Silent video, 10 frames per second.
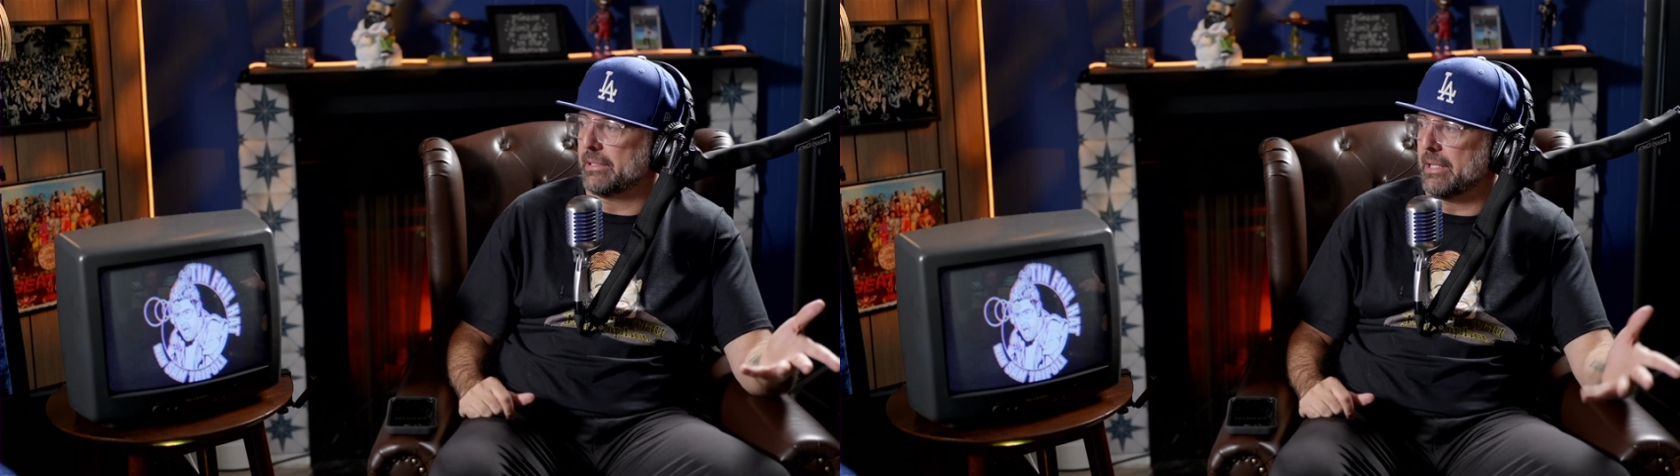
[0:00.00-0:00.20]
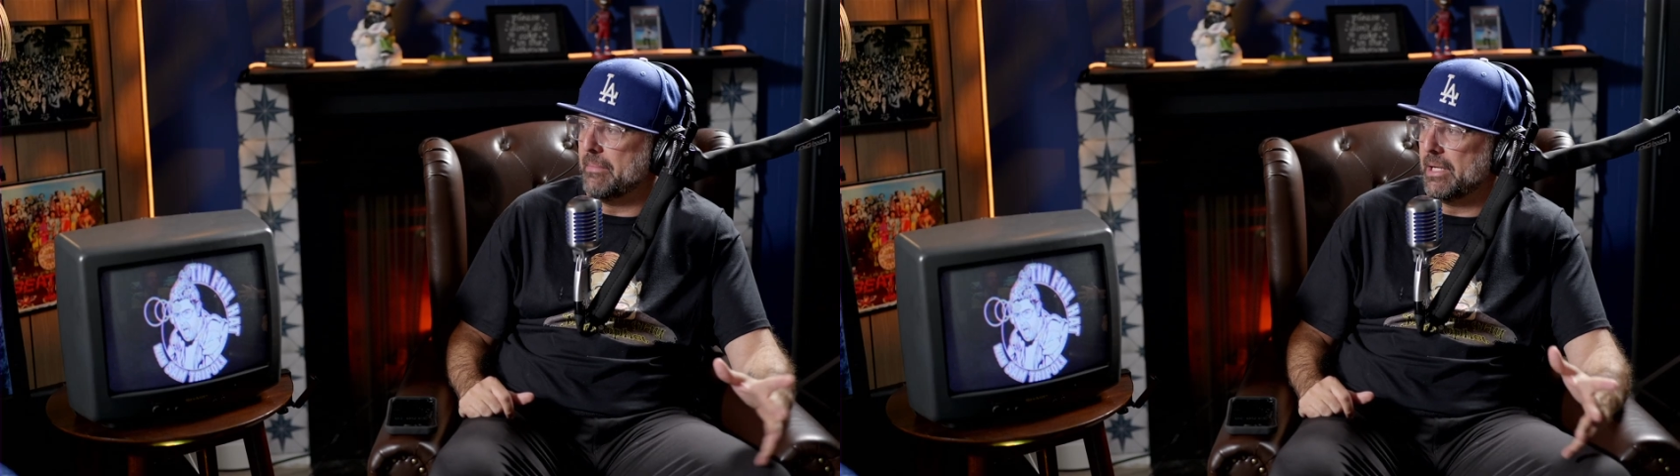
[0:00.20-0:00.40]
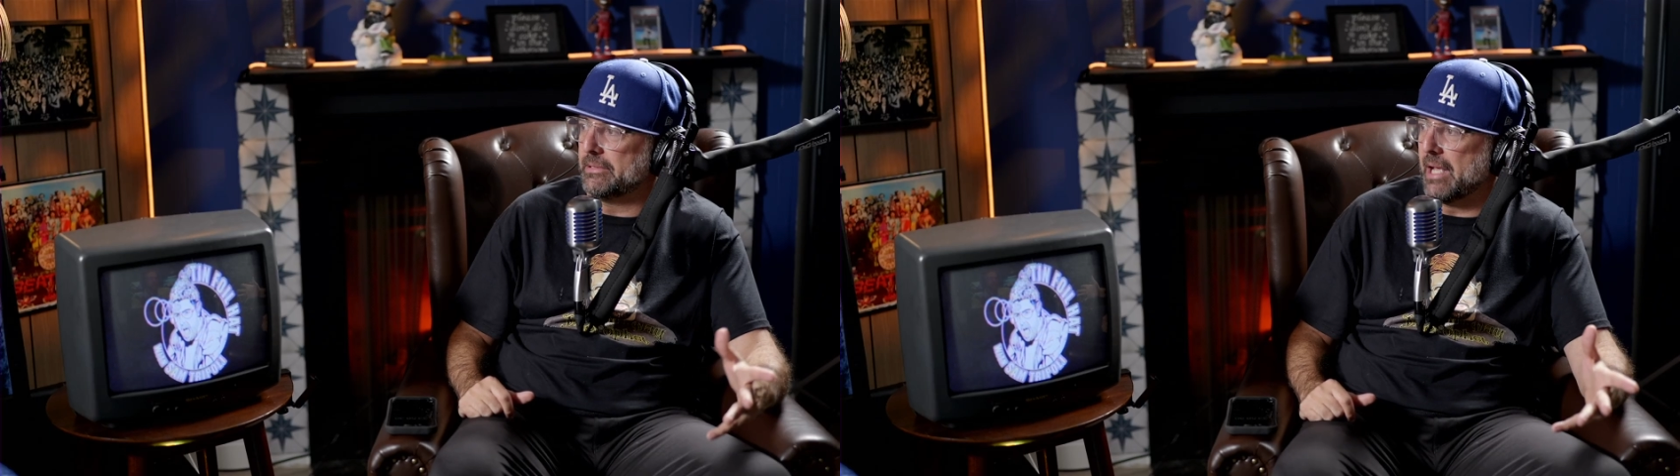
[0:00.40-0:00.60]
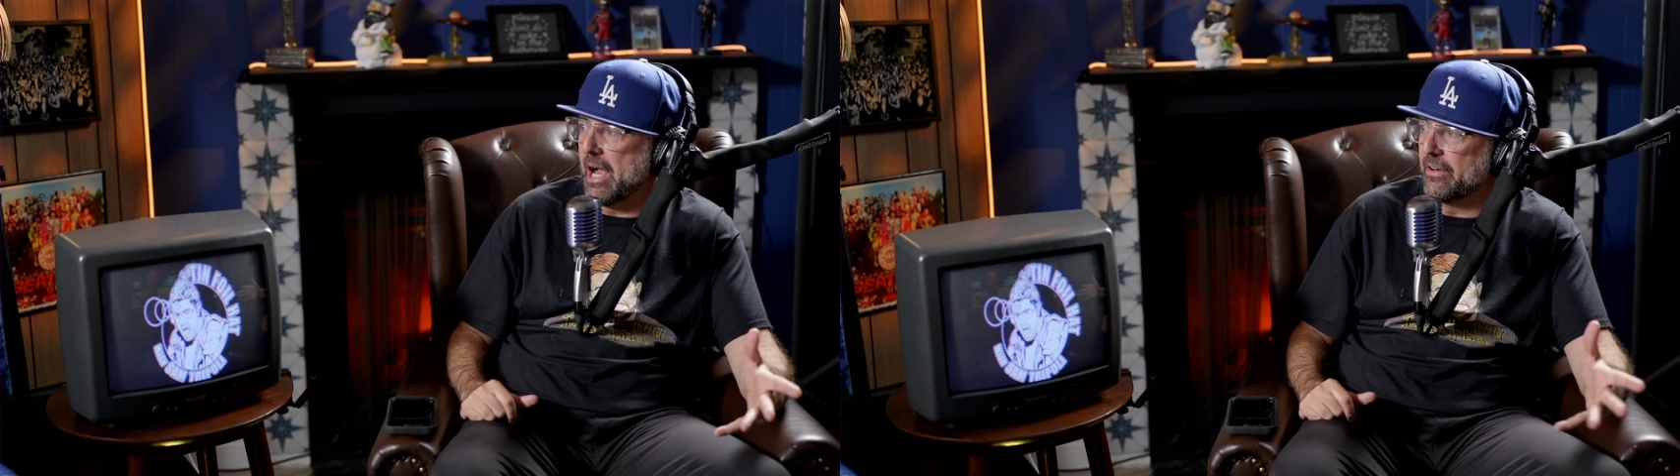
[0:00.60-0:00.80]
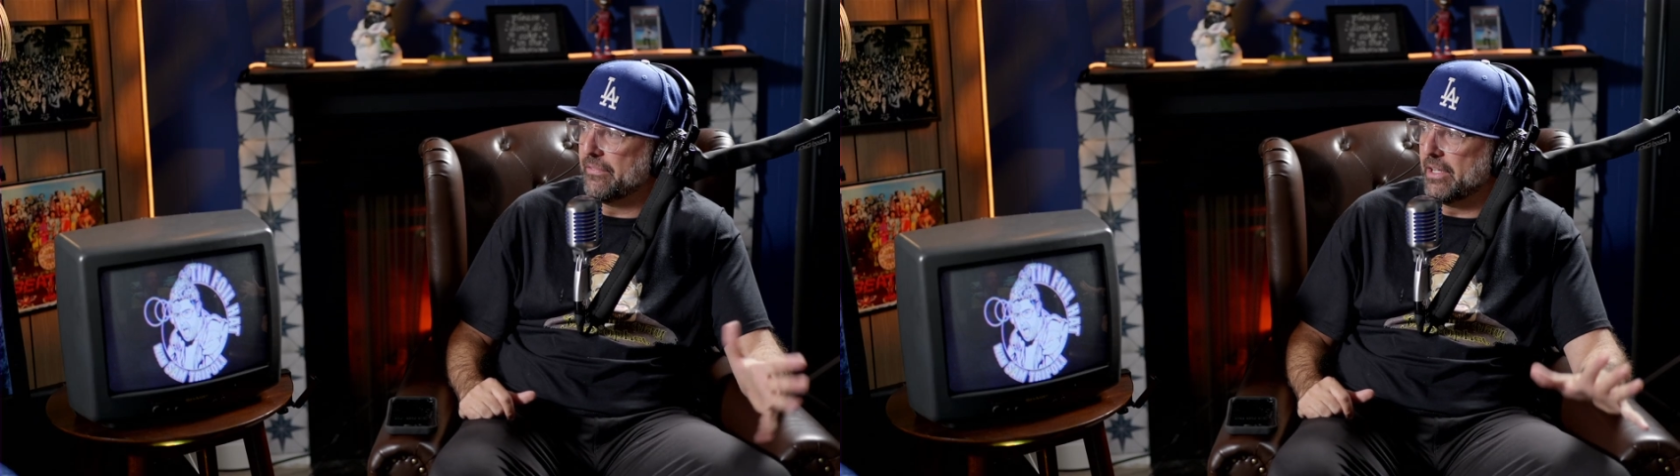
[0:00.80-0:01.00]
they might
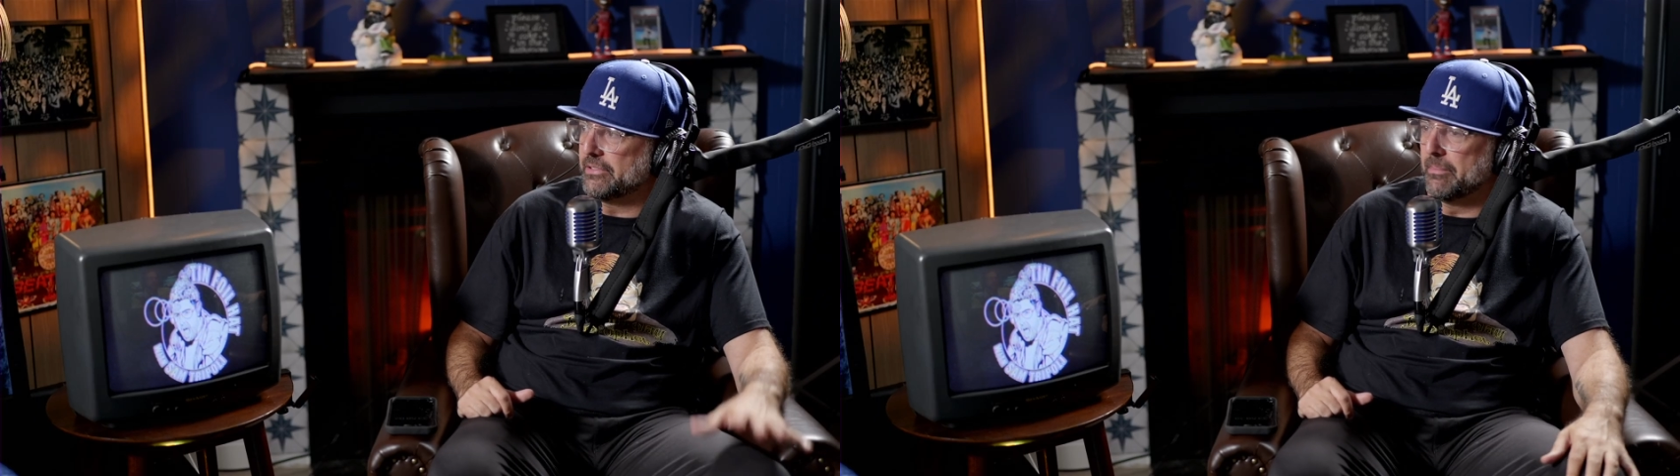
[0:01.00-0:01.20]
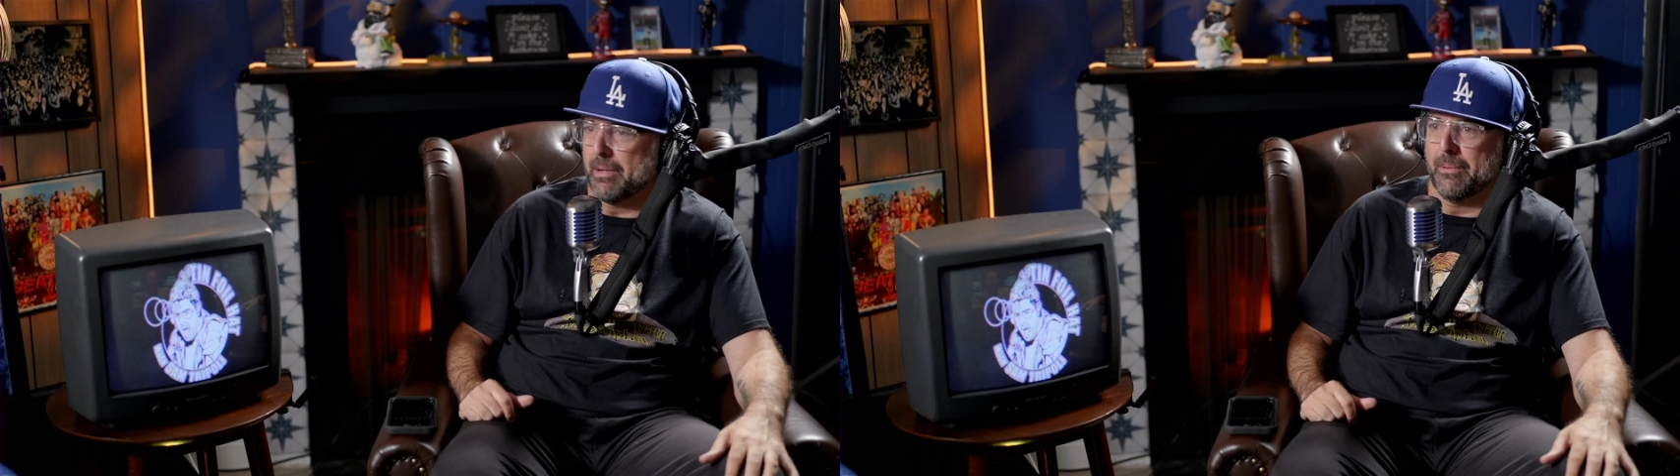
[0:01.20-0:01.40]
sacrifice somebody.